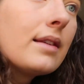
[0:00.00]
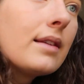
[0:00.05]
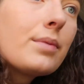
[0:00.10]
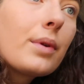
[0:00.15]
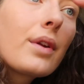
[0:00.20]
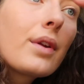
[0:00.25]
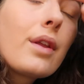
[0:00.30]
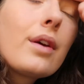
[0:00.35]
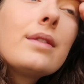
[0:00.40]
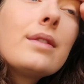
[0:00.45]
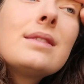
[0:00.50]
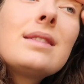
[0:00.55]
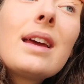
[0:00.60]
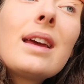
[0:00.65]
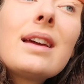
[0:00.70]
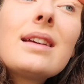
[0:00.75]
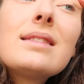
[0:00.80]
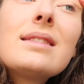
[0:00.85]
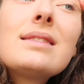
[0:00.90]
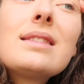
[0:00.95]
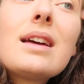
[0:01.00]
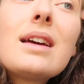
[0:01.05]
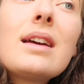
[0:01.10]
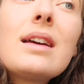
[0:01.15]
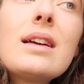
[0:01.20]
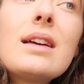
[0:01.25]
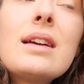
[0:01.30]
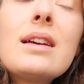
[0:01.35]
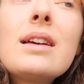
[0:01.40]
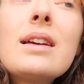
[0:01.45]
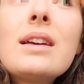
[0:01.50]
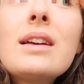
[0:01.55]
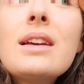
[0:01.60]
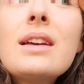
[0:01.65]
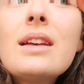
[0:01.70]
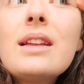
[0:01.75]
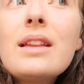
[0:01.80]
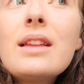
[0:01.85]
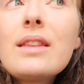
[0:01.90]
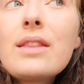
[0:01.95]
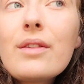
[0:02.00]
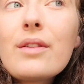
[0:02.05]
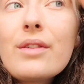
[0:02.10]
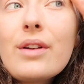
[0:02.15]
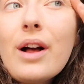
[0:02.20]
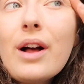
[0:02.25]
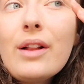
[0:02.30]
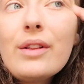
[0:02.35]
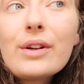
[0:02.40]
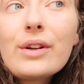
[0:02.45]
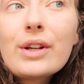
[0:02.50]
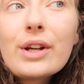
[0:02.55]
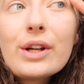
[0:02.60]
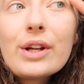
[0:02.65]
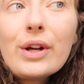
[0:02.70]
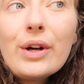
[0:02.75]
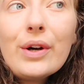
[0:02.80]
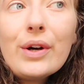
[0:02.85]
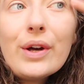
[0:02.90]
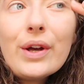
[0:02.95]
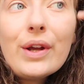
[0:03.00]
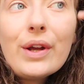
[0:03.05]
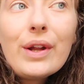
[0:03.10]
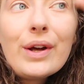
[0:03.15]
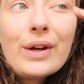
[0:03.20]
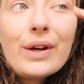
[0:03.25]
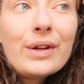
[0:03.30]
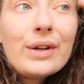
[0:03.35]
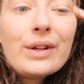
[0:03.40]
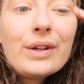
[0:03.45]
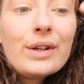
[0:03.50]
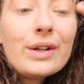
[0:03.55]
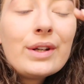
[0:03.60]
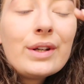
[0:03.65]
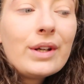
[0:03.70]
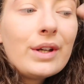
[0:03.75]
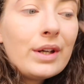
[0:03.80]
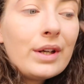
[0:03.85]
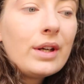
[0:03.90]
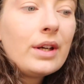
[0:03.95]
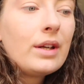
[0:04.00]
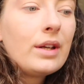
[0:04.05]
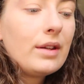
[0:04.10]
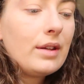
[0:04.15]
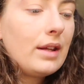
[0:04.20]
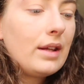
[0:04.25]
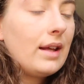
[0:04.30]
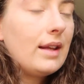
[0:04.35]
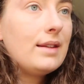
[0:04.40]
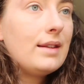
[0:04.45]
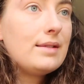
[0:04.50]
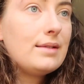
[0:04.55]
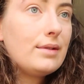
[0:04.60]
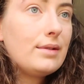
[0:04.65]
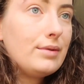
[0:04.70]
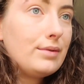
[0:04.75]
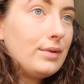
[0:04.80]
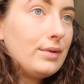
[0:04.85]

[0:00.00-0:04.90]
is one of those days. They're not looking good. That is a